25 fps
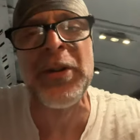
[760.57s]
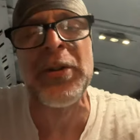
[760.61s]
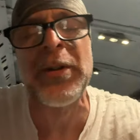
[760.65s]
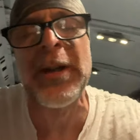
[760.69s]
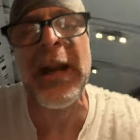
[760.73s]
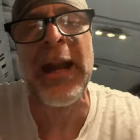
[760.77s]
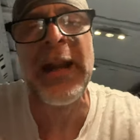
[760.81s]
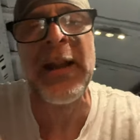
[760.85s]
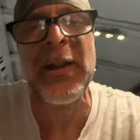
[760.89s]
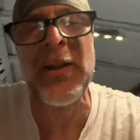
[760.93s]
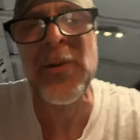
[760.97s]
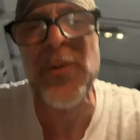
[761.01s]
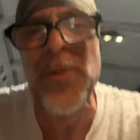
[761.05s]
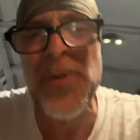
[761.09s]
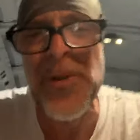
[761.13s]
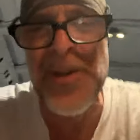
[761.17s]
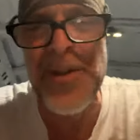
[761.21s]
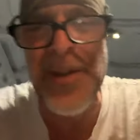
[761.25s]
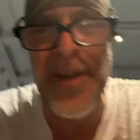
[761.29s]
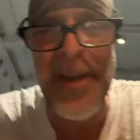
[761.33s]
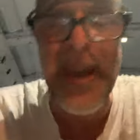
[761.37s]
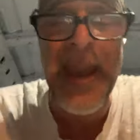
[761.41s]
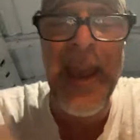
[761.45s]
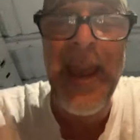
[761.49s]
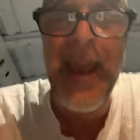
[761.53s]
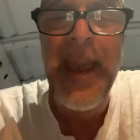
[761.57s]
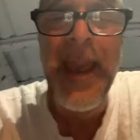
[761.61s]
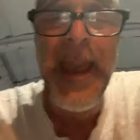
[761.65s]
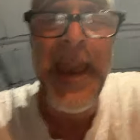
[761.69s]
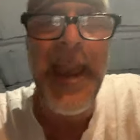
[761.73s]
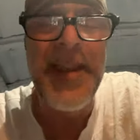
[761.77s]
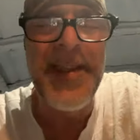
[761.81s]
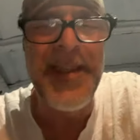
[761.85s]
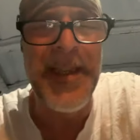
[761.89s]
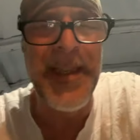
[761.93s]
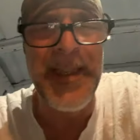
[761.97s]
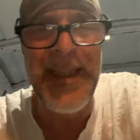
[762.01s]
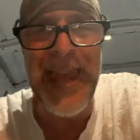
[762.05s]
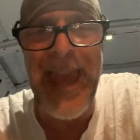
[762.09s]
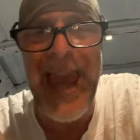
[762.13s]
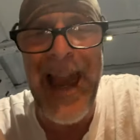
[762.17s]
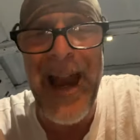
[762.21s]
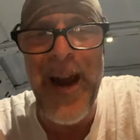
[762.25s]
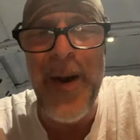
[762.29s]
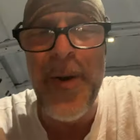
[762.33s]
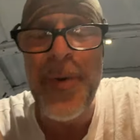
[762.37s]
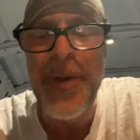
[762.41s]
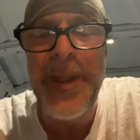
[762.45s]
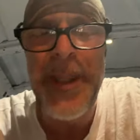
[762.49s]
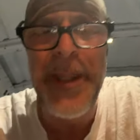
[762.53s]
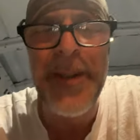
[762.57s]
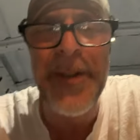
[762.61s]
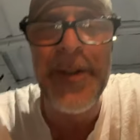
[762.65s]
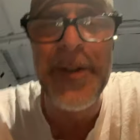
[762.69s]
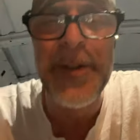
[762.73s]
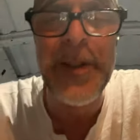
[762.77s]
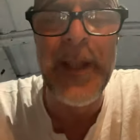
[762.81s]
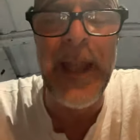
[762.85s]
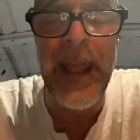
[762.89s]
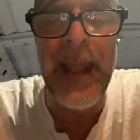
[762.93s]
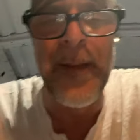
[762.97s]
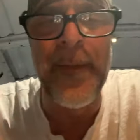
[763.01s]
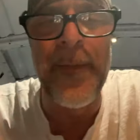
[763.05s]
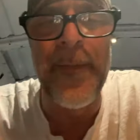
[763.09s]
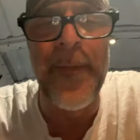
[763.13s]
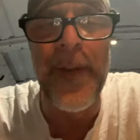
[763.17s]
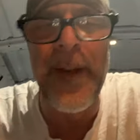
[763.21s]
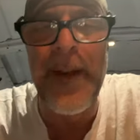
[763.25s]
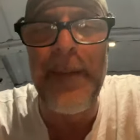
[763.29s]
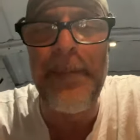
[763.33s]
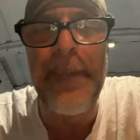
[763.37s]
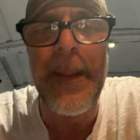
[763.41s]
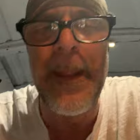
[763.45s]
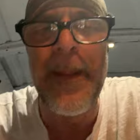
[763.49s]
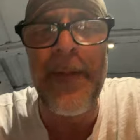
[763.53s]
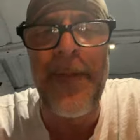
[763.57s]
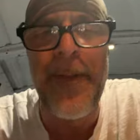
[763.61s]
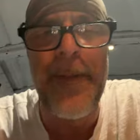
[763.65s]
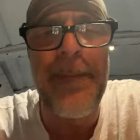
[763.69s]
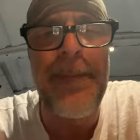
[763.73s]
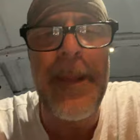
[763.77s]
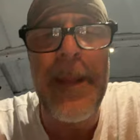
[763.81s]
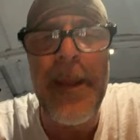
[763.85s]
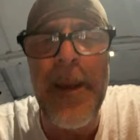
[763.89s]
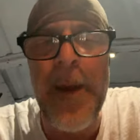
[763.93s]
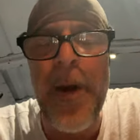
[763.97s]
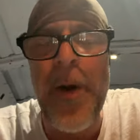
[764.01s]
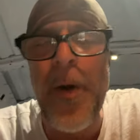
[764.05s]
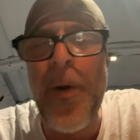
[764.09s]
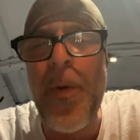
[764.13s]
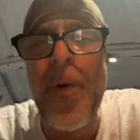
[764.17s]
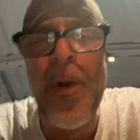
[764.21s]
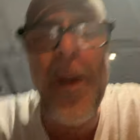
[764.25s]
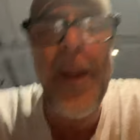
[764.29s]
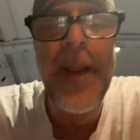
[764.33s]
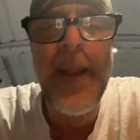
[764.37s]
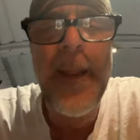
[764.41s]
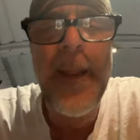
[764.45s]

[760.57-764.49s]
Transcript: You got to use is it is it Cowgill and Vim, Vimeo